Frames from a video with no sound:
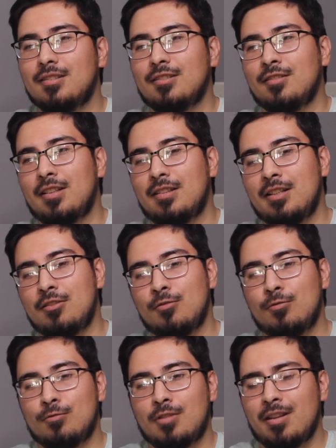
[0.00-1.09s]
so that they
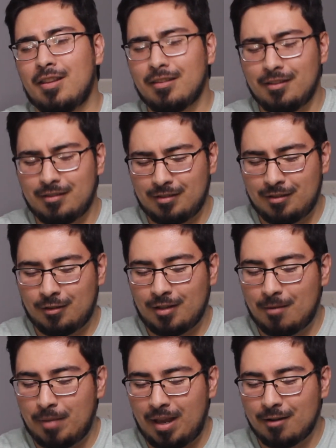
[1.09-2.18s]
do. I think they said they all
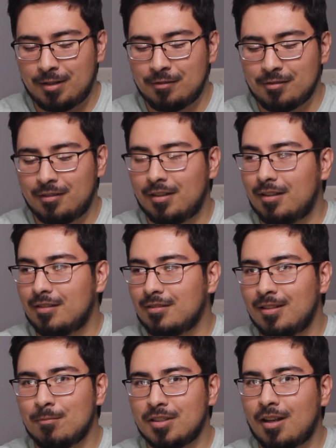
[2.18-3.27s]
got backgrounds in like
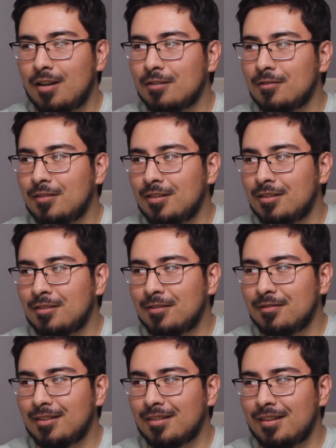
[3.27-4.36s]
cinematography and stuff
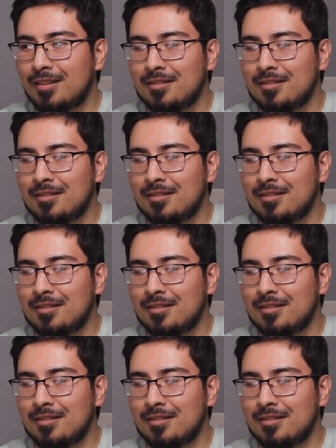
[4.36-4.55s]
like that.